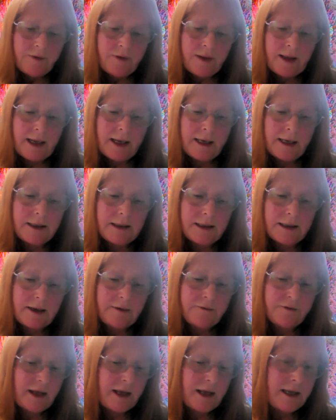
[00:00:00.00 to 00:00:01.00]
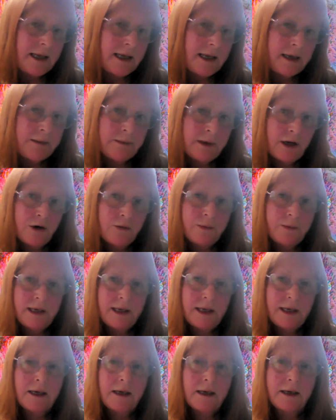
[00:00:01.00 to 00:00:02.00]
then if they email
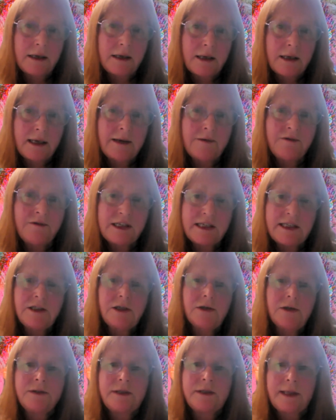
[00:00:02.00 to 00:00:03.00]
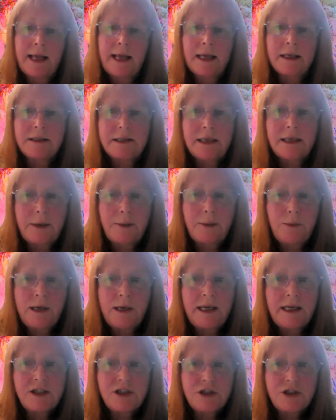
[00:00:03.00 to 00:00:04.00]
me, I can give details of that. I'm
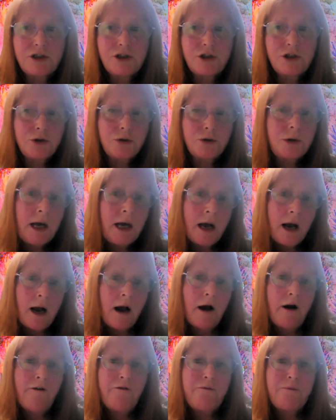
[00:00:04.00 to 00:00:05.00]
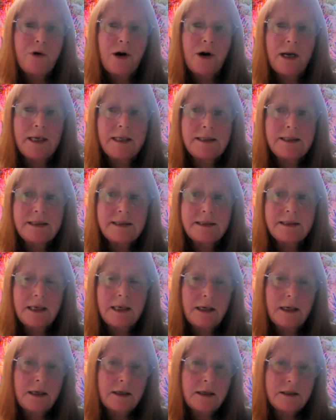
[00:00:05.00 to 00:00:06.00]
willing to do a half price
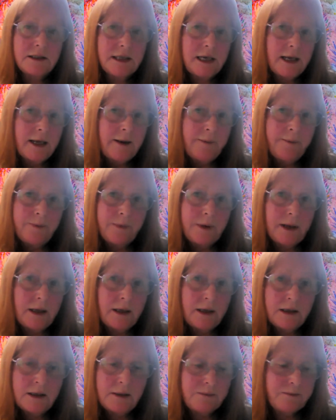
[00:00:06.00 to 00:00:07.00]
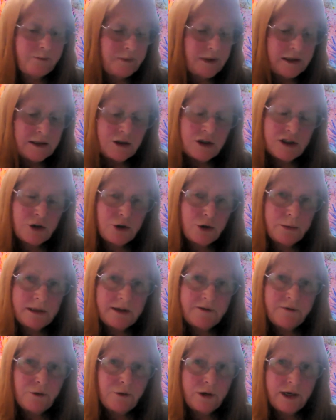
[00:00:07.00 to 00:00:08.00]
at, and it's
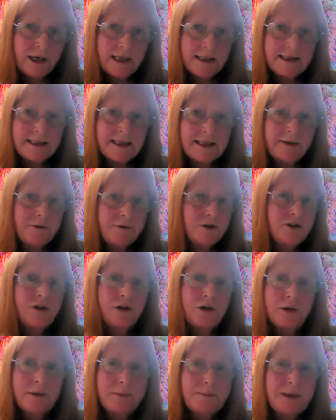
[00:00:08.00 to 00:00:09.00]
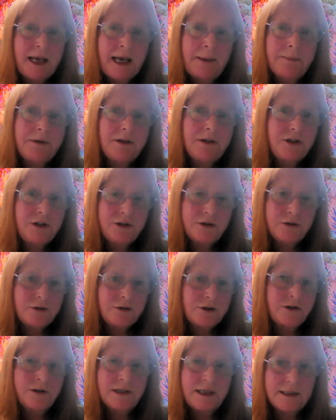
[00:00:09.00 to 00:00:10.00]
normally 497, so I'd be happy to do
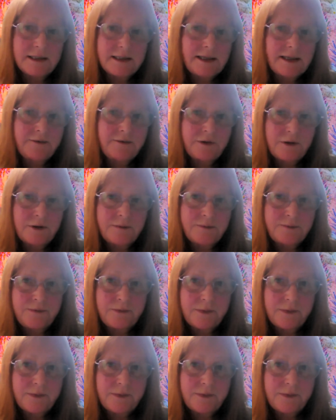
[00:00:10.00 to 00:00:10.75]
297.